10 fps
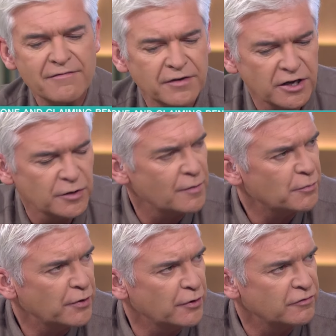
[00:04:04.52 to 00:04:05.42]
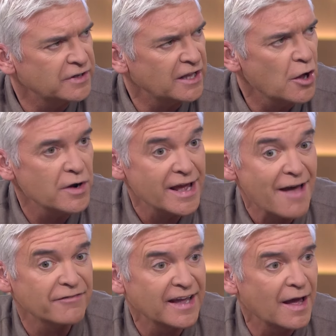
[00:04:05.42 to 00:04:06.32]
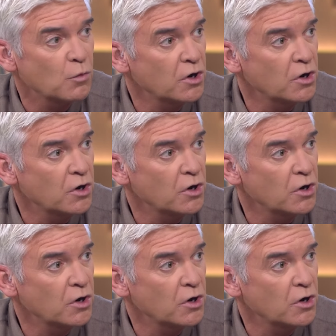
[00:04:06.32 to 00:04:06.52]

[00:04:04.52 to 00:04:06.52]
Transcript: ever going to improve. It'll only ever get